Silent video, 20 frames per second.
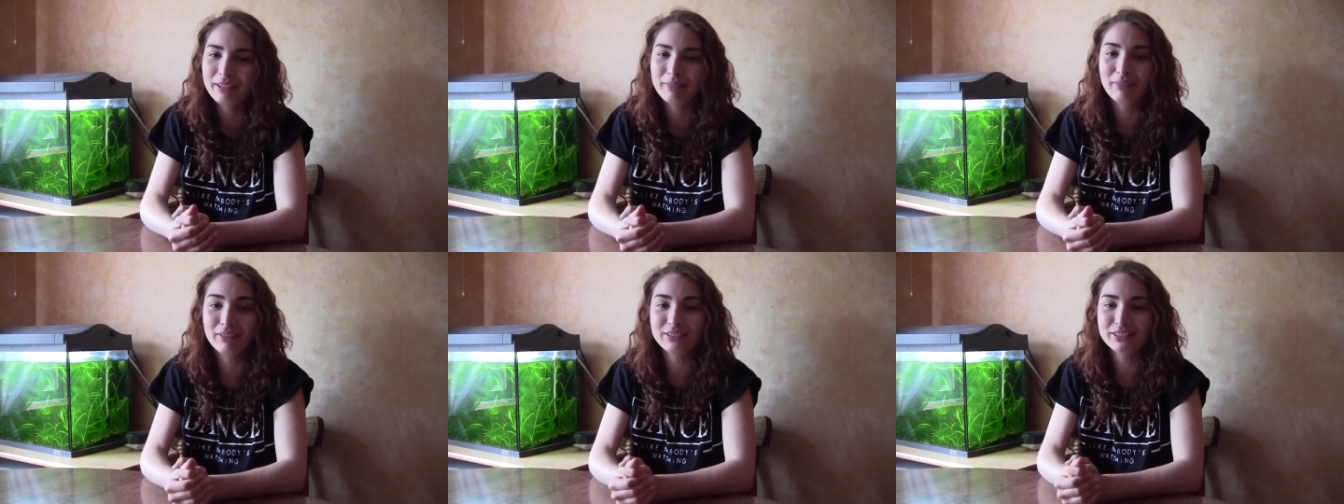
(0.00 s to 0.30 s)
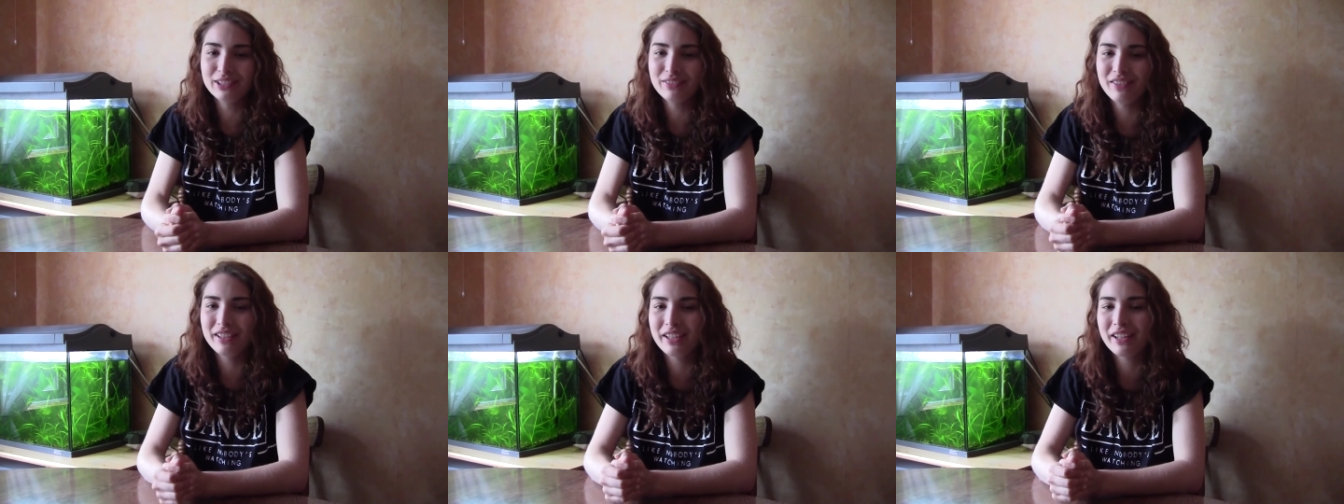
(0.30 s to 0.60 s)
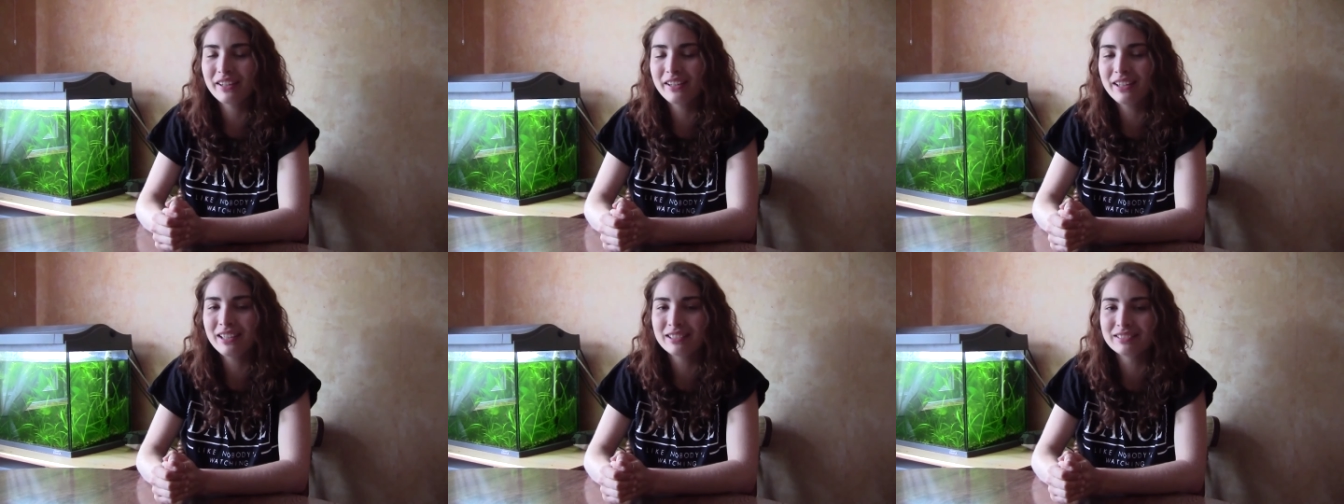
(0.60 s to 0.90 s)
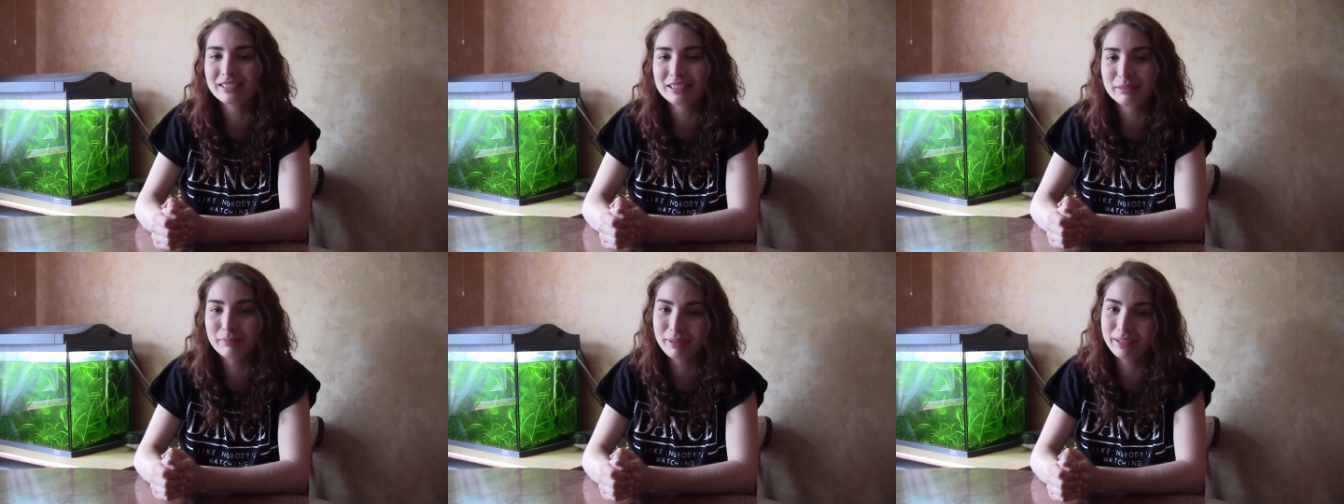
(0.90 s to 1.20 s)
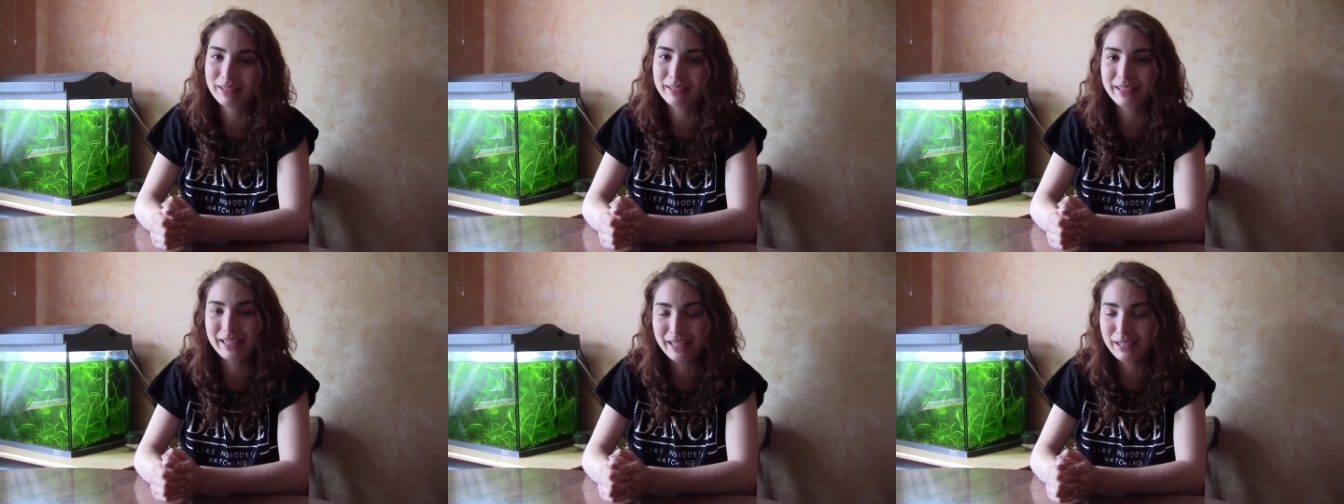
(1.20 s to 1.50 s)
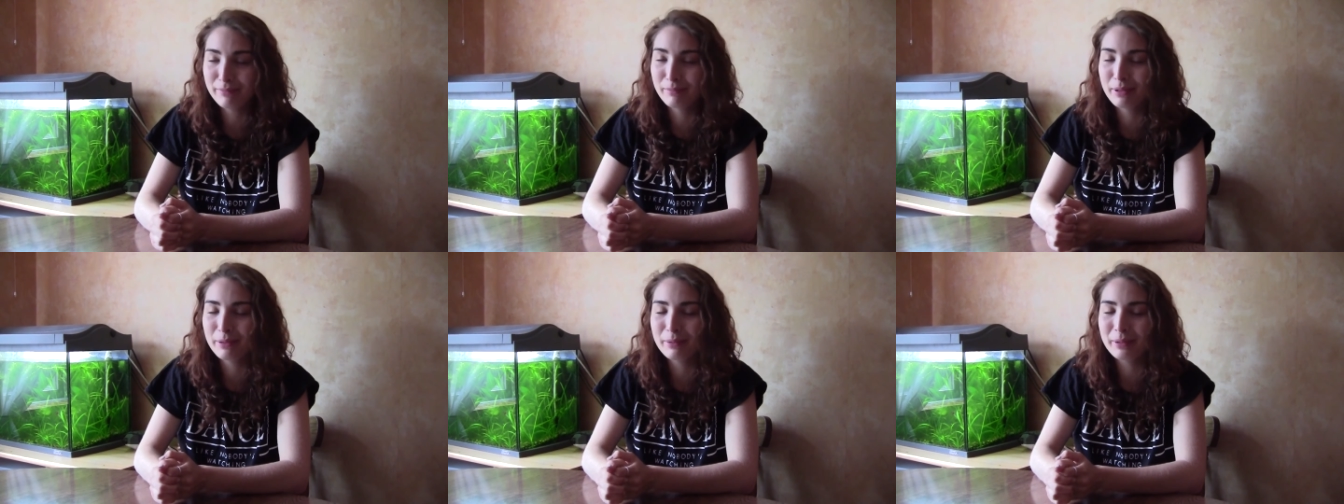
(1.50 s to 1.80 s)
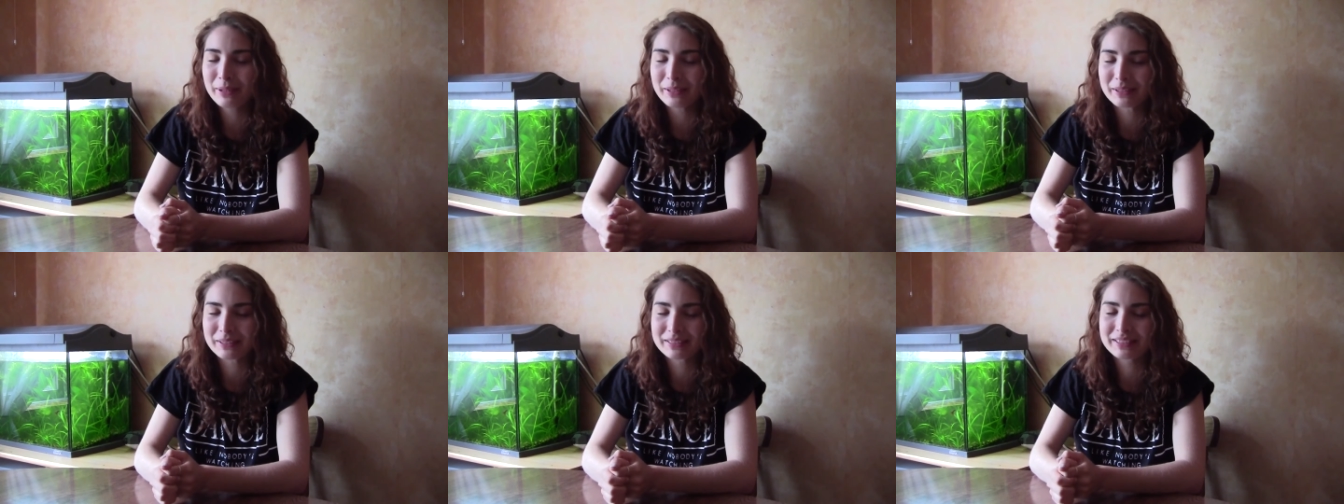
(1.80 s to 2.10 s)
when living in England, but it can be
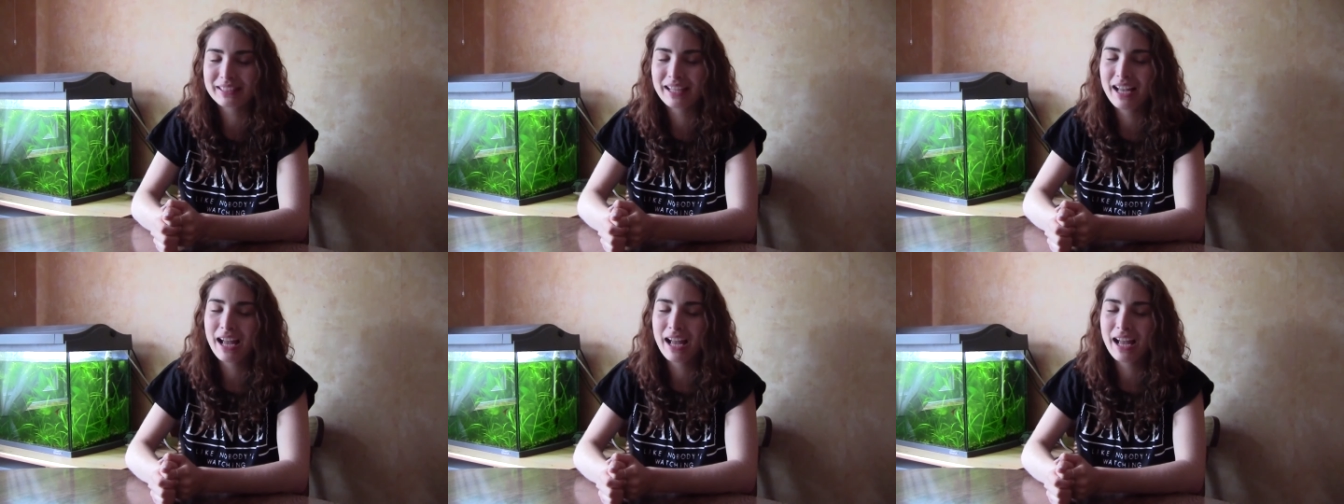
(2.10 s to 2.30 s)
worse.